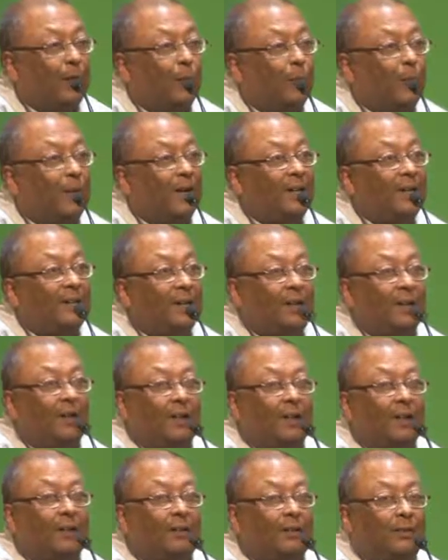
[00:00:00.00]
operates at
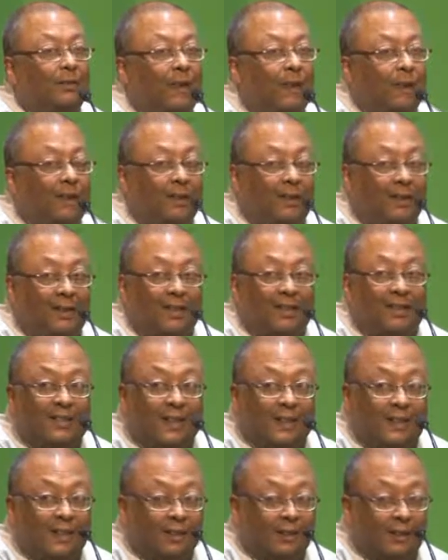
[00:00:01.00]
300 degrees
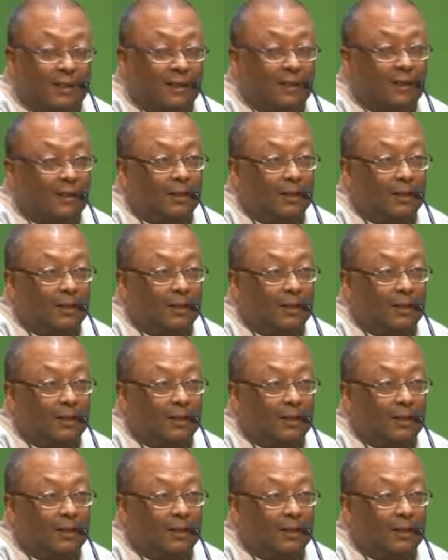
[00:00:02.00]
centigrade.